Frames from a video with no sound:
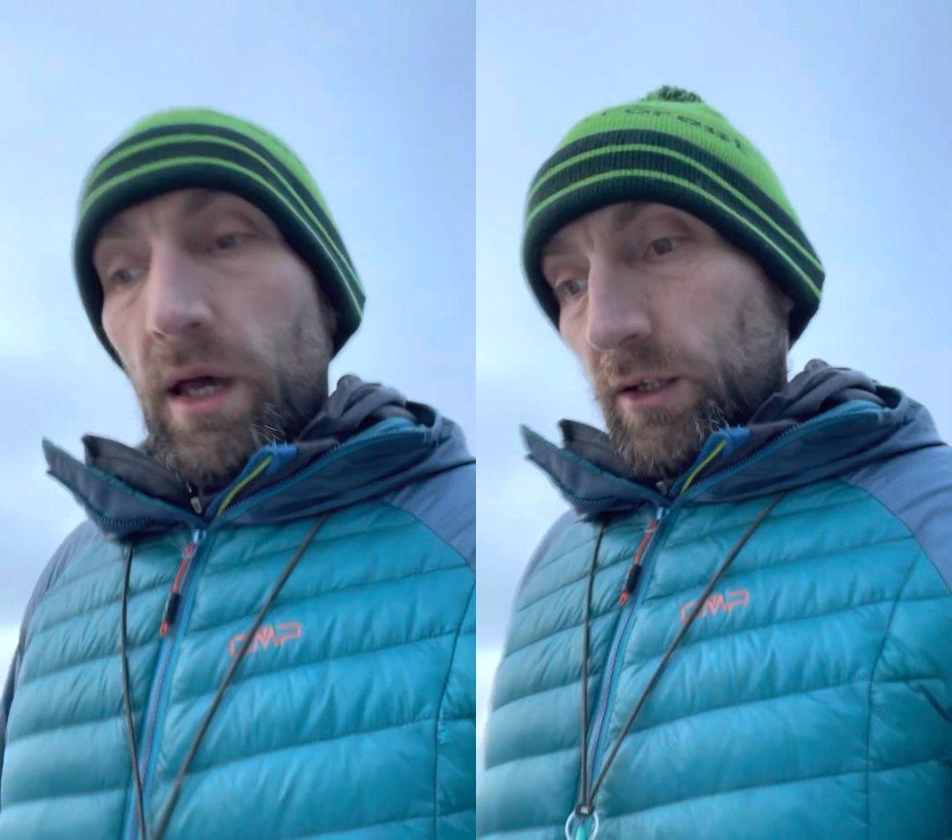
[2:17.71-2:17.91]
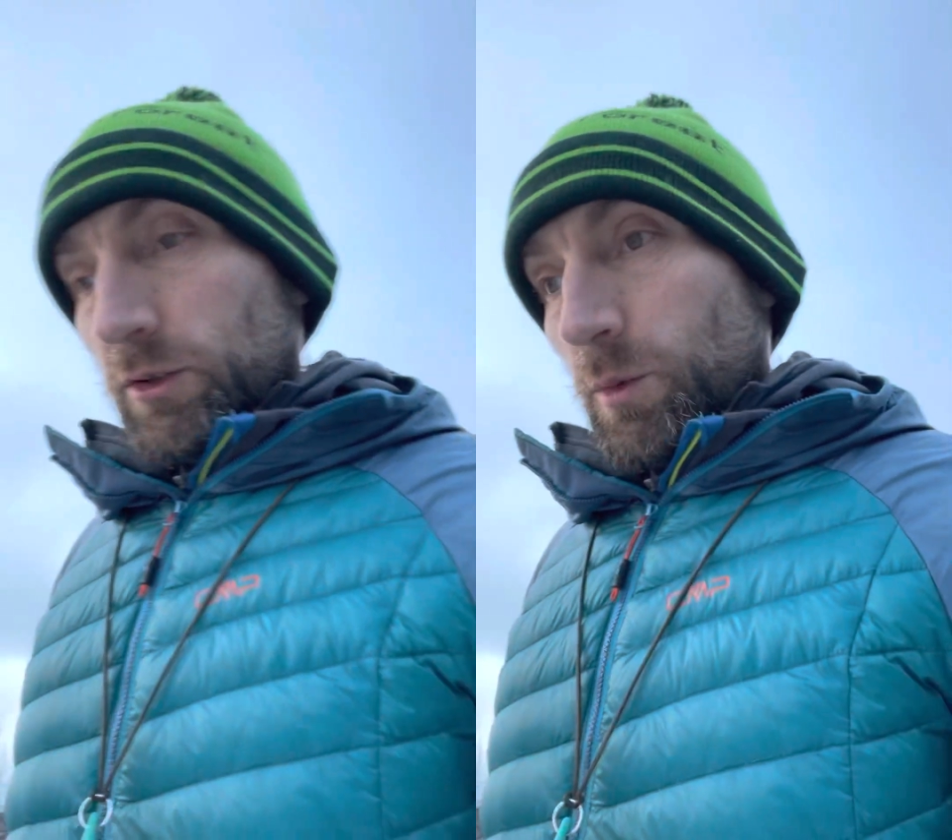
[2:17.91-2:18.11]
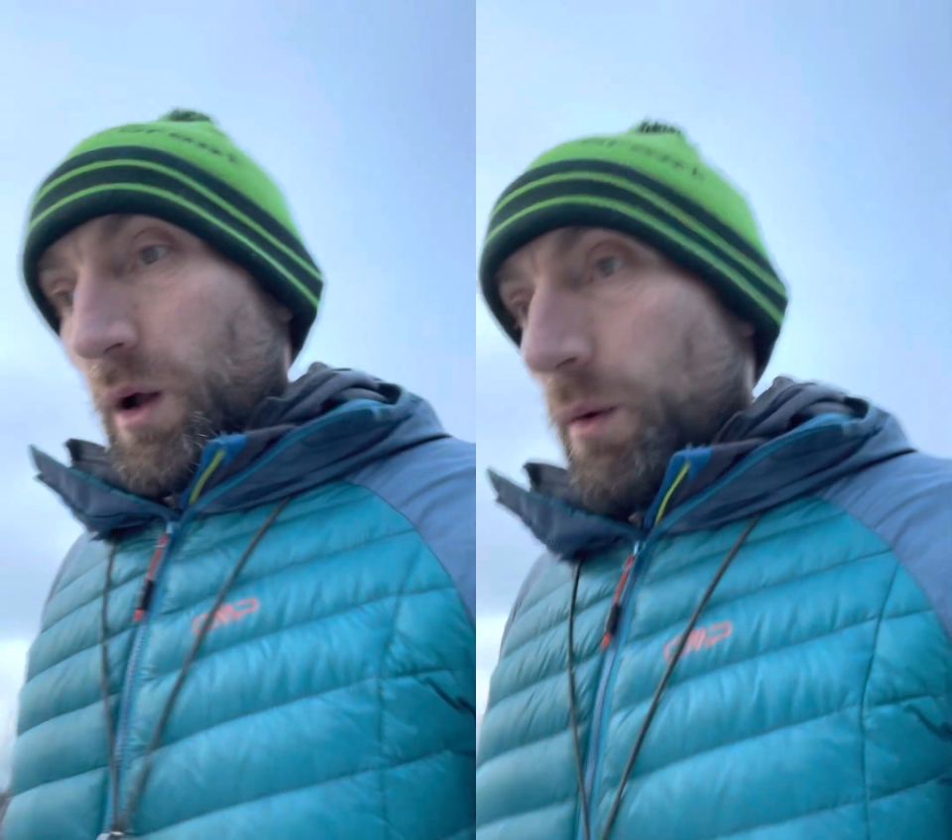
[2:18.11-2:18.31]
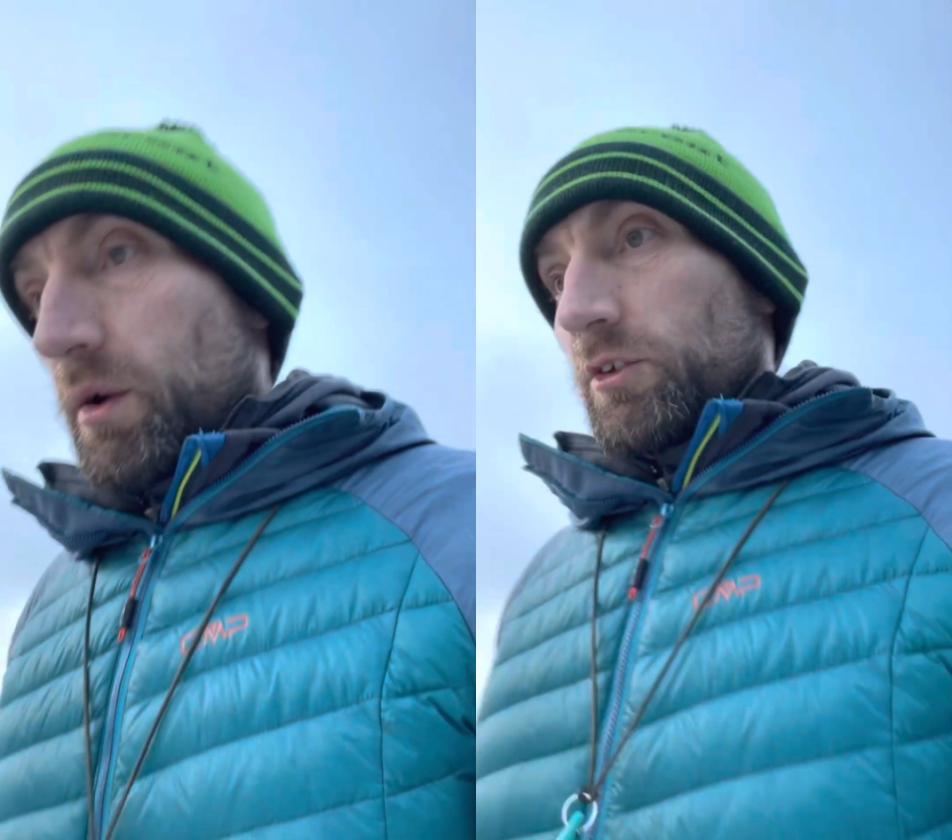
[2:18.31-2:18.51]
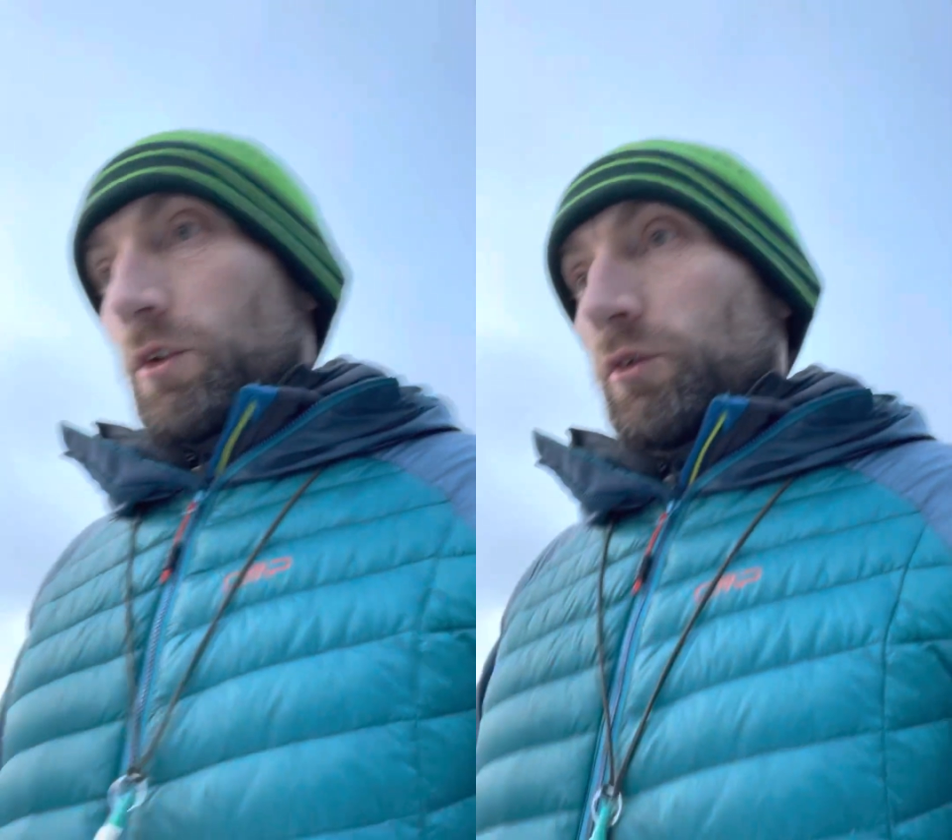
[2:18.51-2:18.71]
somewhere where it's
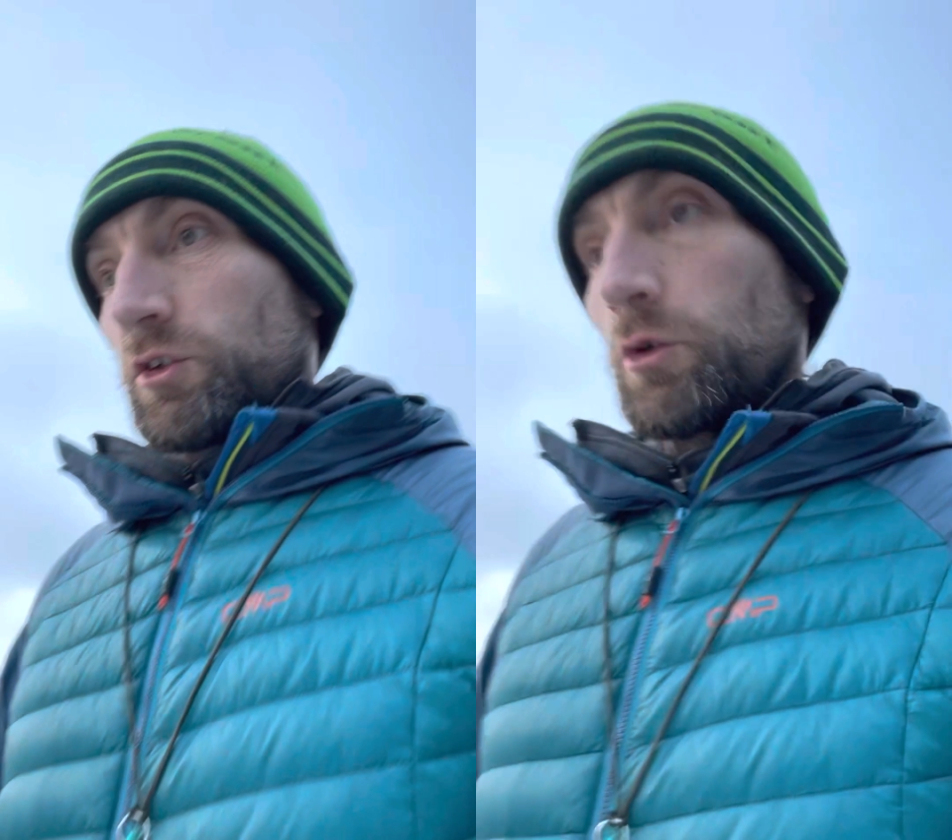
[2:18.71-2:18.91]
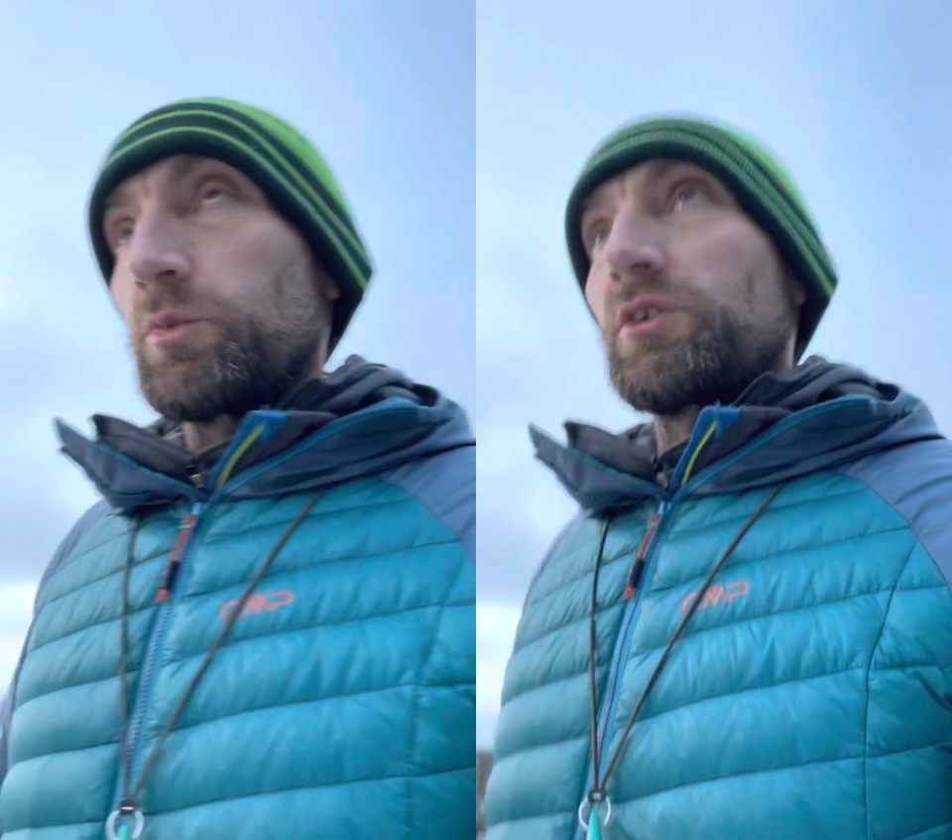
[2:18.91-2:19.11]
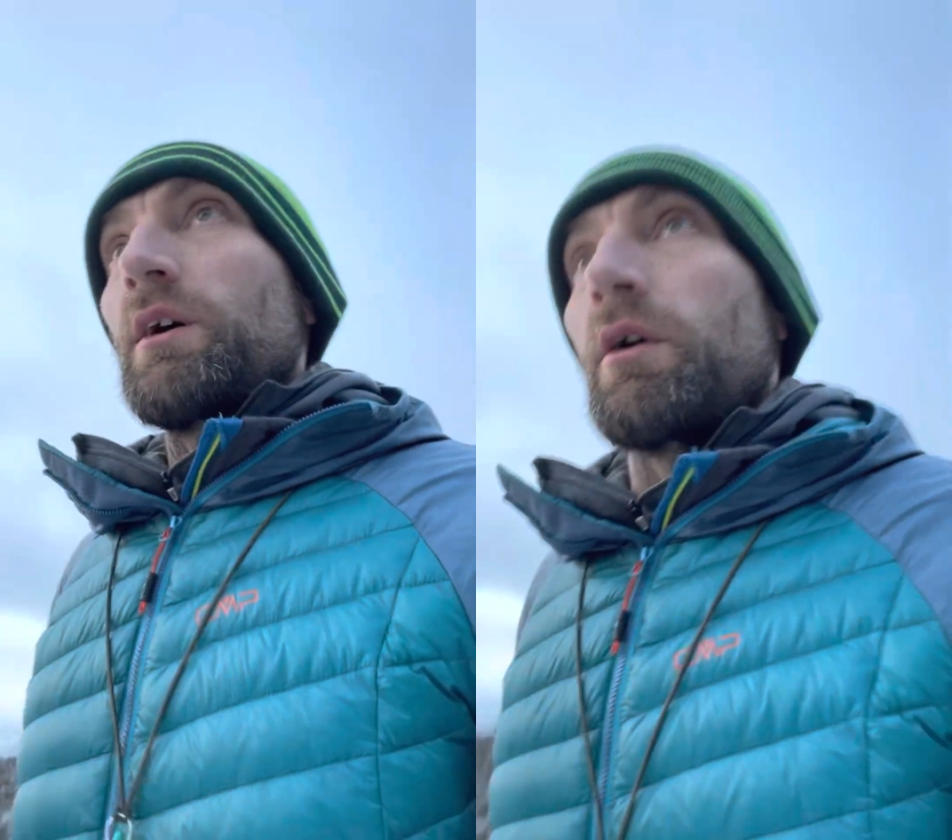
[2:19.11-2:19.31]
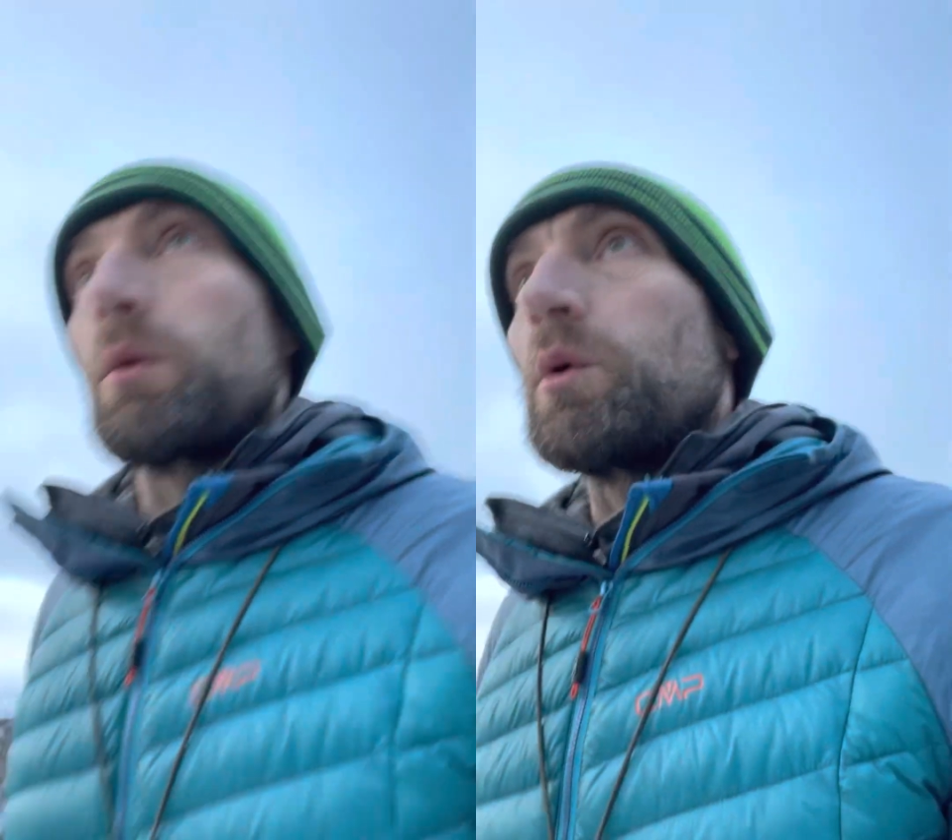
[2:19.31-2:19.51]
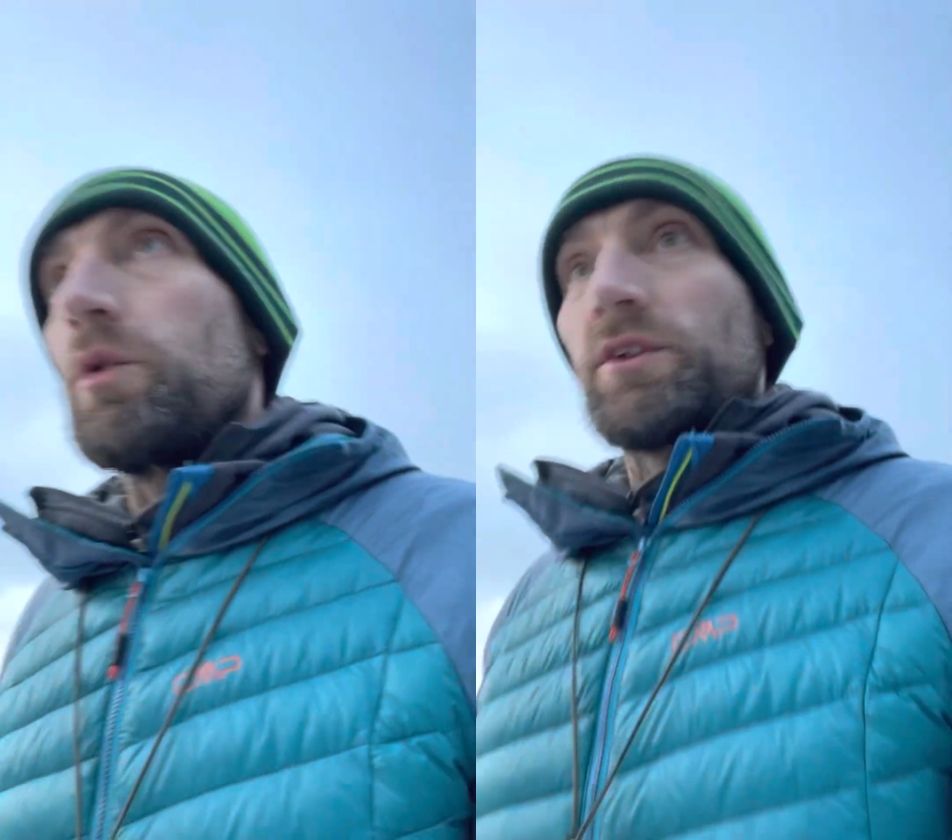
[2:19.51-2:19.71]
sort of sub-zero
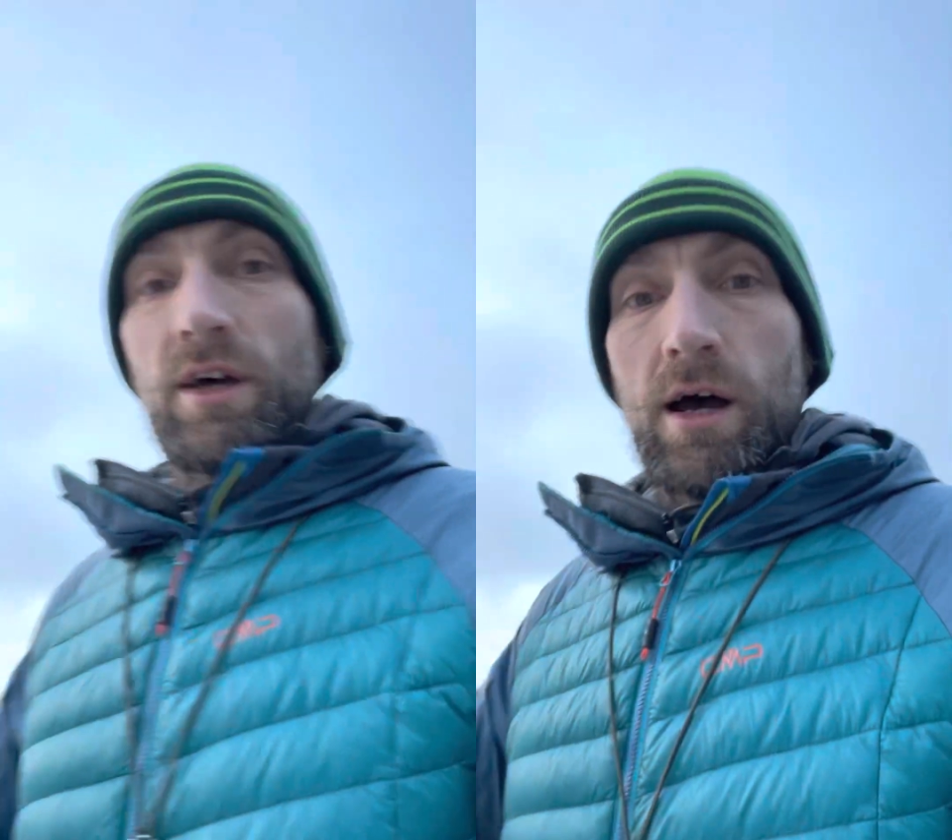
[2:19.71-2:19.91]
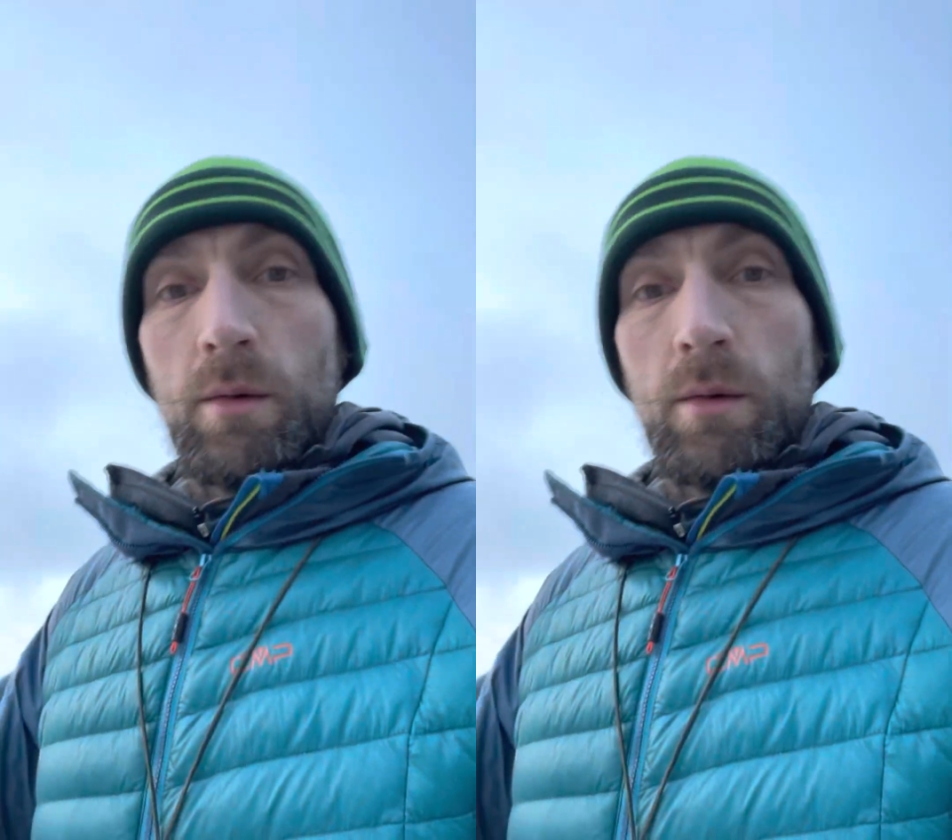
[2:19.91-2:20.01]
all the time,